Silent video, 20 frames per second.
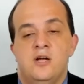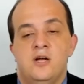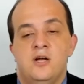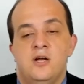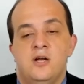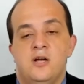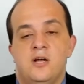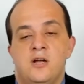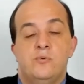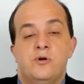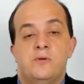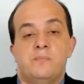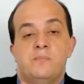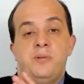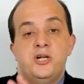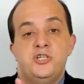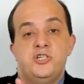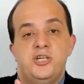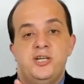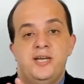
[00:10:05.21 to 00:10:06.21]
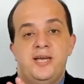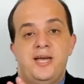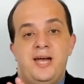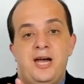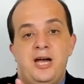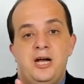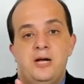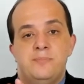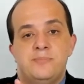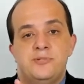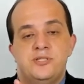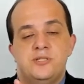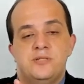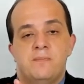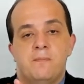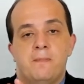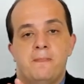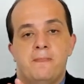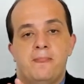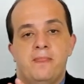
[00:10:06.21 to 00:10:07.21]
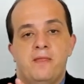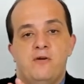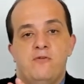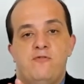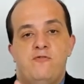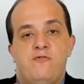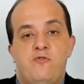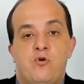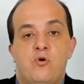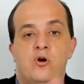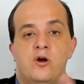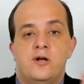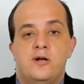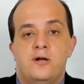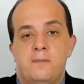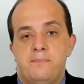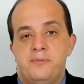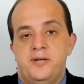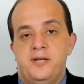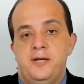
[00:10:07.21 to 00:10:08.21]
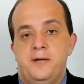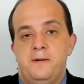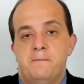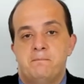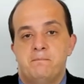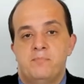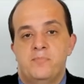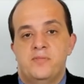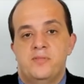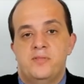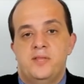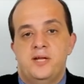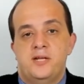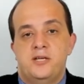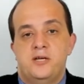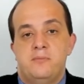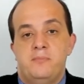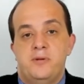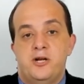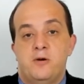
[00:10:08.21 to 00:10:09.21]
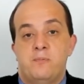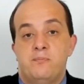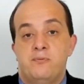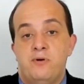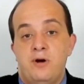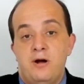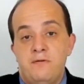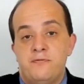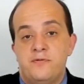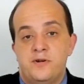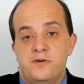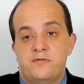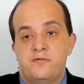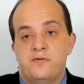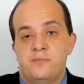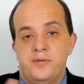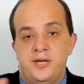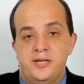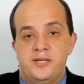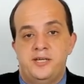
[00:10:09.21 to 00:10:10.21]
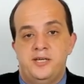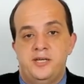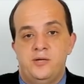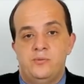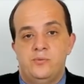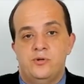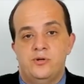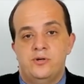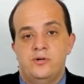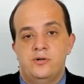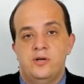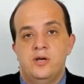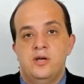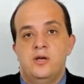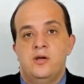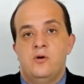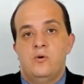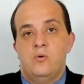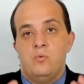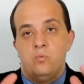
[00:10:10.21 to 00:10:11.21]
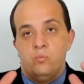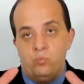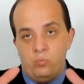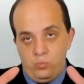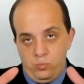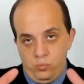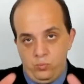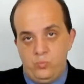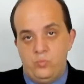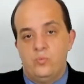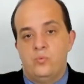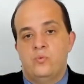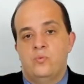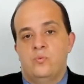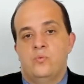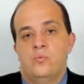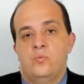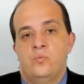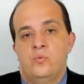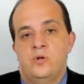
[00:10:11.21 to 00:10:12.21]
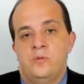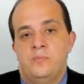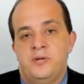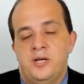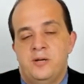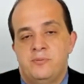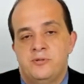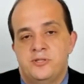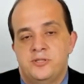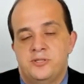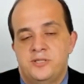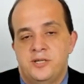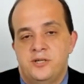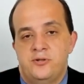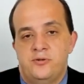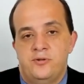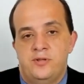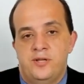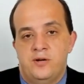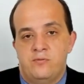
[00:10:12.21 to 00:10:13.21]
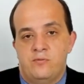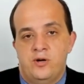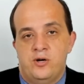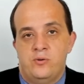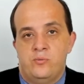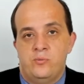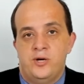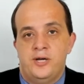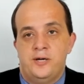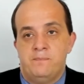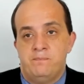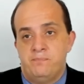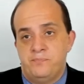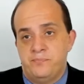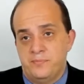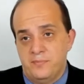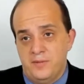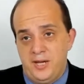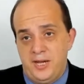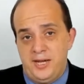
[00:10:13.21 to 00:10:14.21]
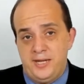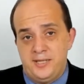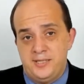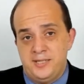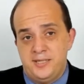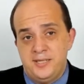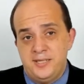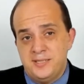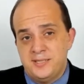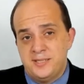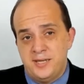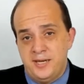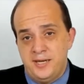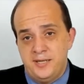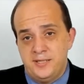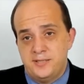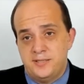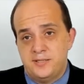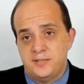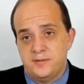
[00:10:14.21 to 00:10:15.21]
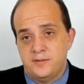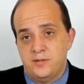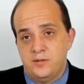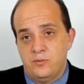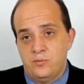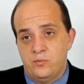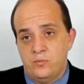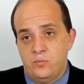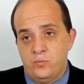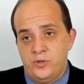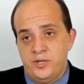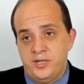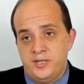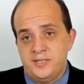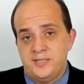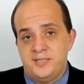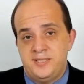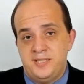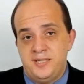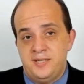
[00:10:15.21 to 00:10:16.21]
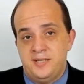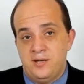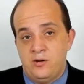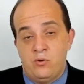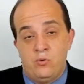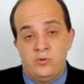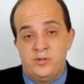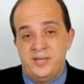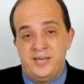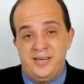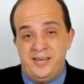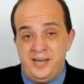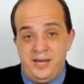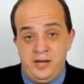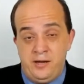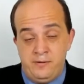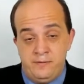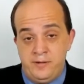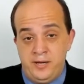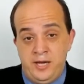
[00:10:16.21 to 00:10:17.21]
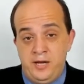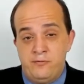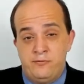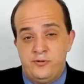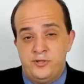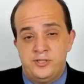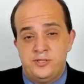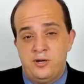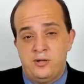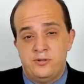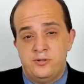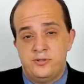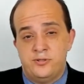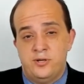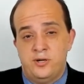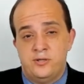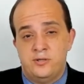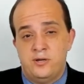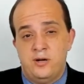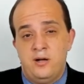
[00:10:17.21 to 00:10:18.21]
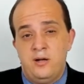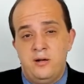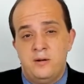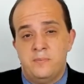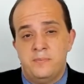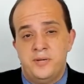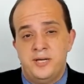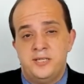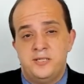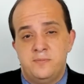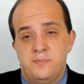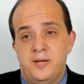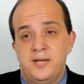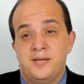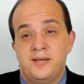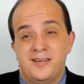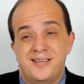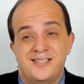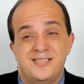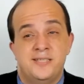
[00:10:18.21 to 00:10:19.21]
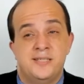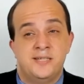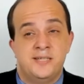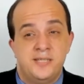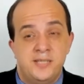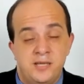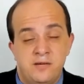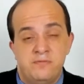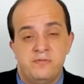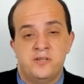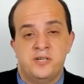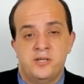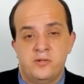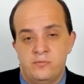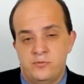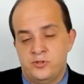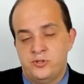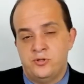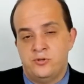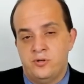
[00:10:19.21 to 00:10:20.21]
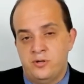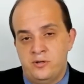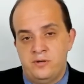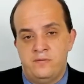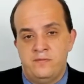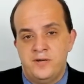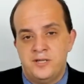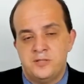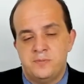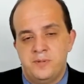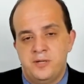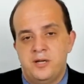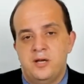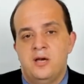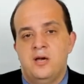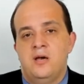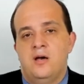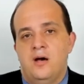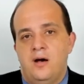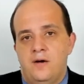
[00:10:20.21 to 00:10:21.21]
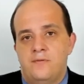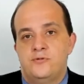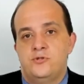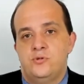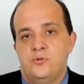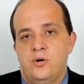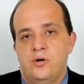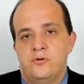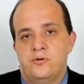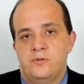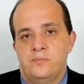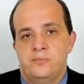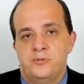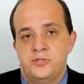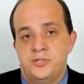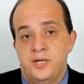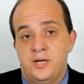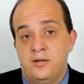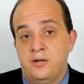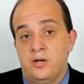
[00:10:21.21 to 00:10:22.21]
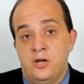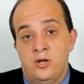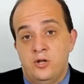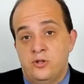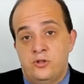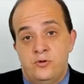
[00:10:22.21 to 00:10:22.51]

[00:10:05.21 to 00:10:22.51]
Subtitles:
The keyword budgeting apps for a company that can make a profit from that keyword will be able to tell you that right away. And in this case, we can see that only everydollar.com is making a significant return on investment of 200%.